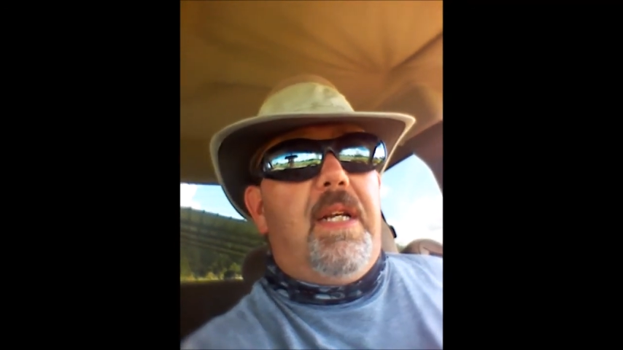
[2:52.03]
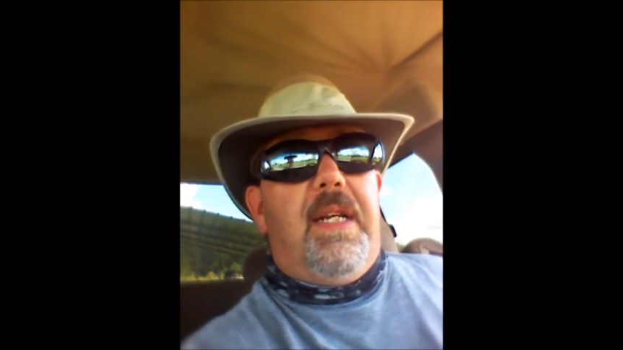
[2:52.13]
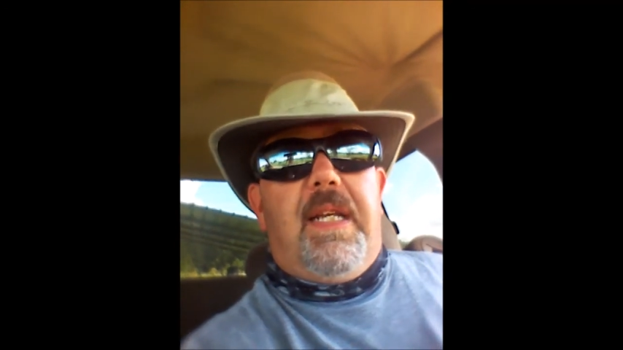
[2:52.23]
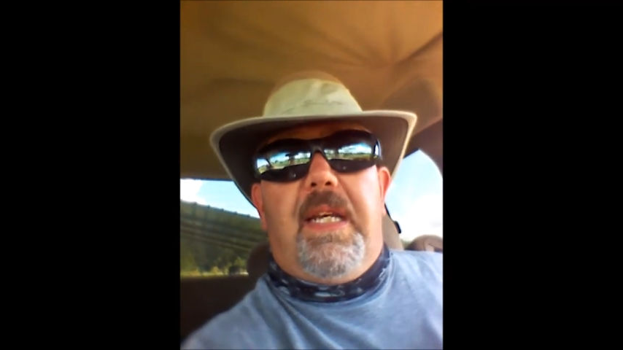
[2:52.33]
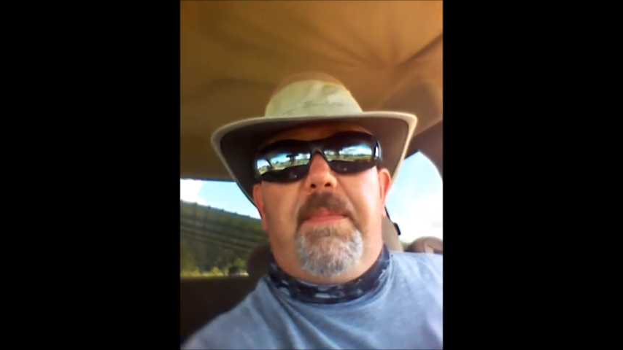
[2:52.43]

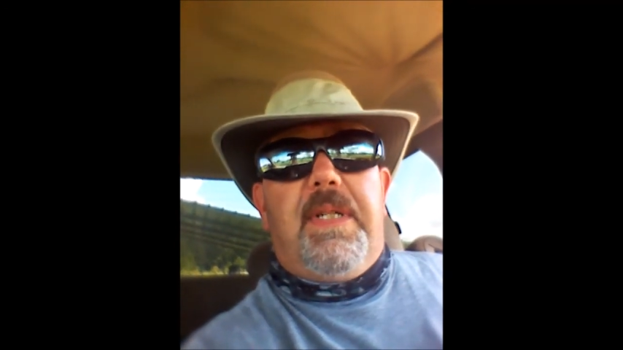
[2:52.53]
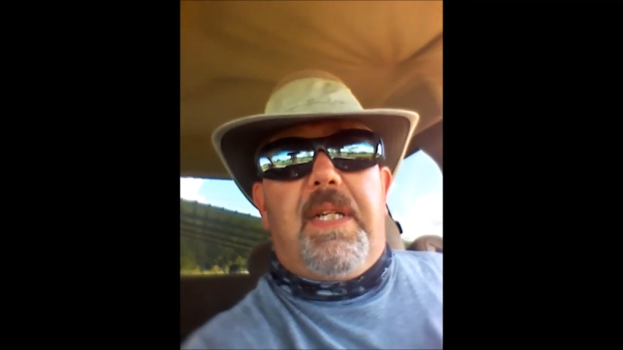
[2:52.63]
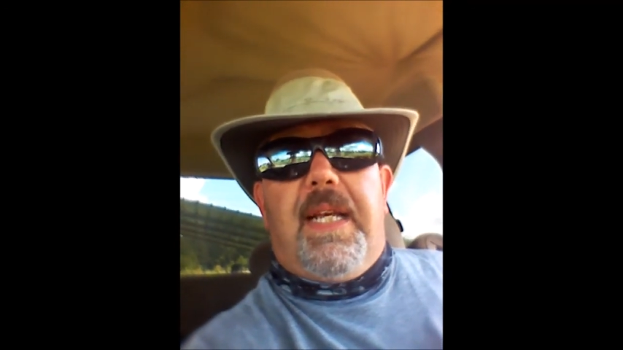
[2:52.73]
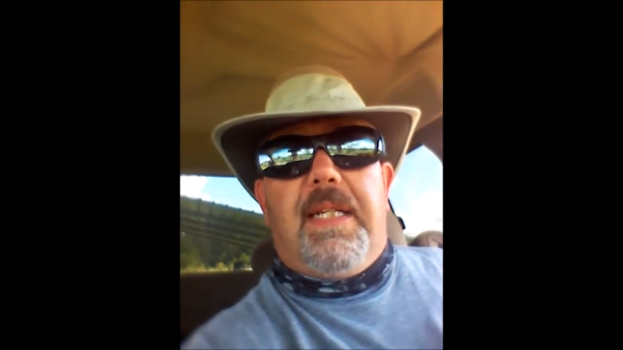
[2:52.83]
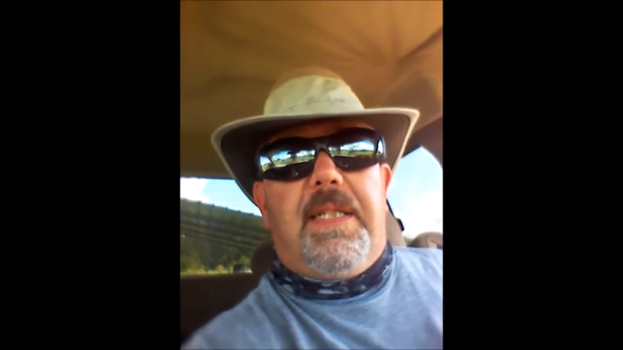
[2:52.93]
The name
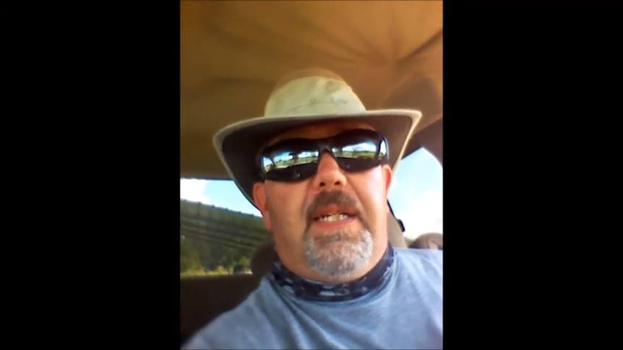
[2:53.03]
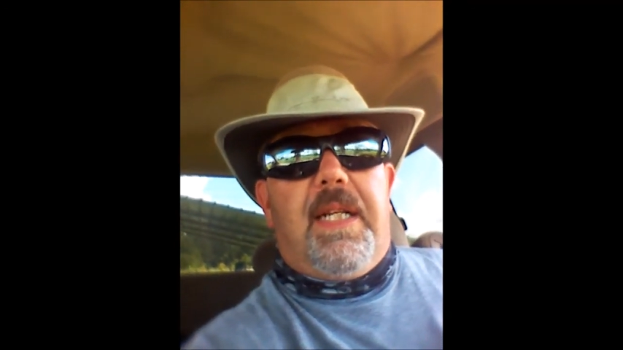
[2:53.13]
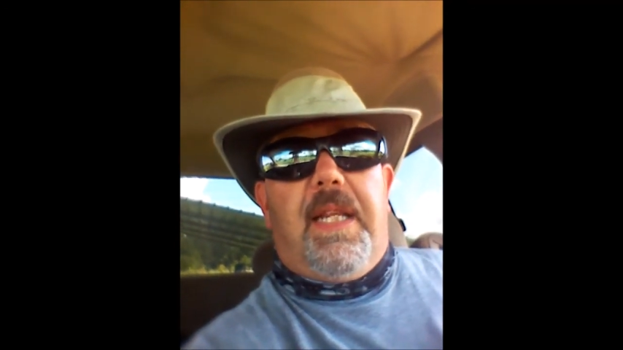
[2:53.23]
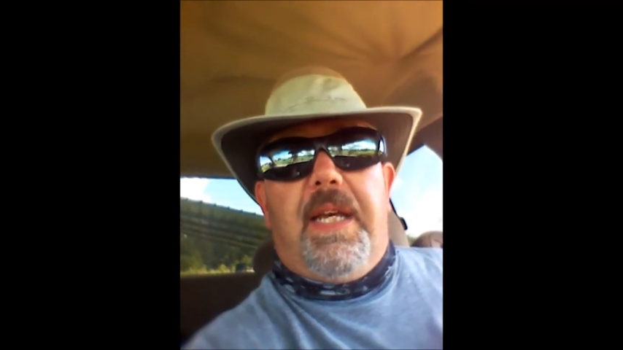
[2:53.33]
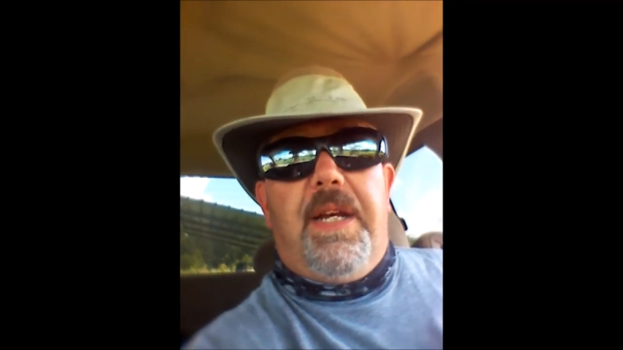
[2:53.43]
is Lake
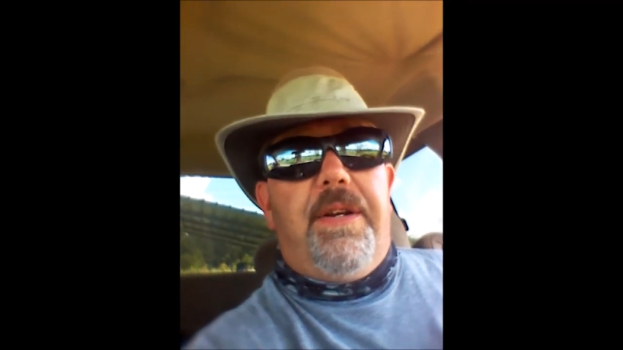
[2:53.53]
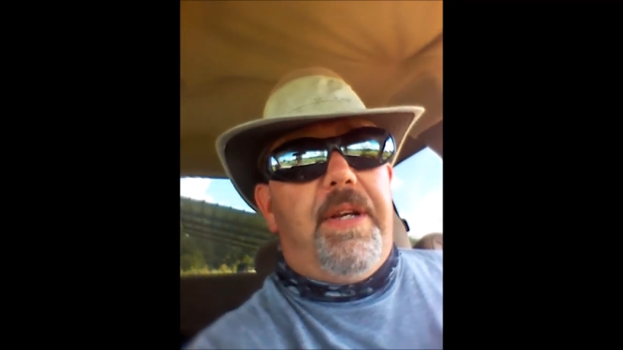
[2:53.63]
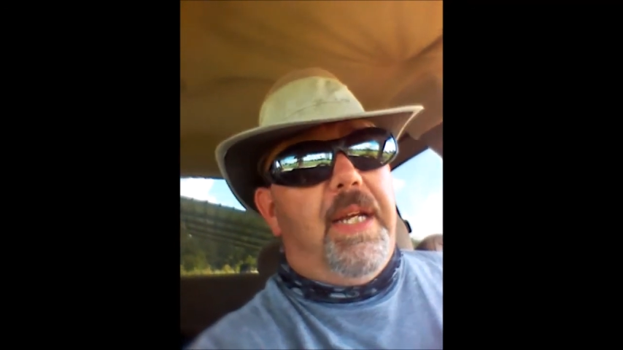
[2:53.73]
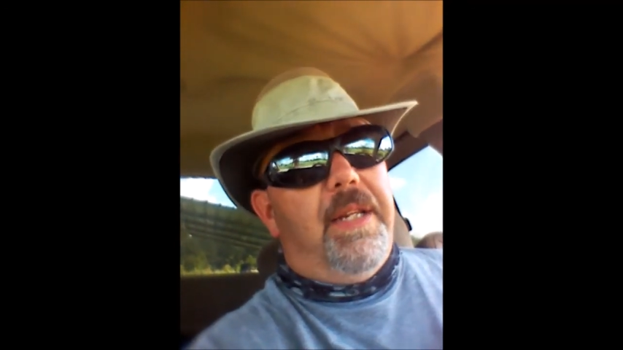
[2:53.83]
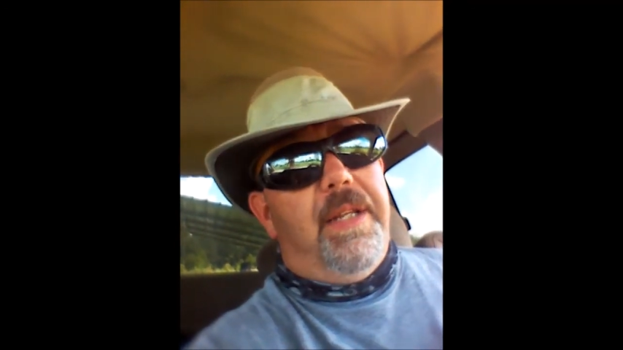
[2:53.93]
Sinclair,
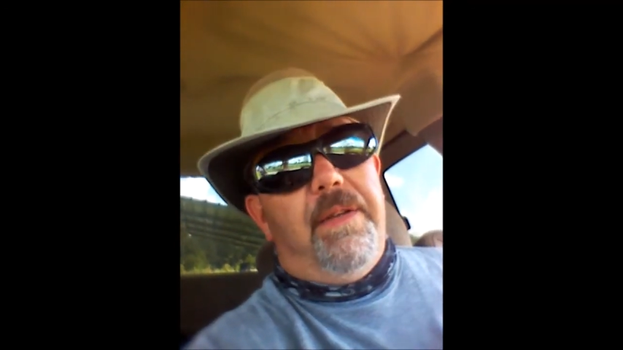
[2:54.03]
and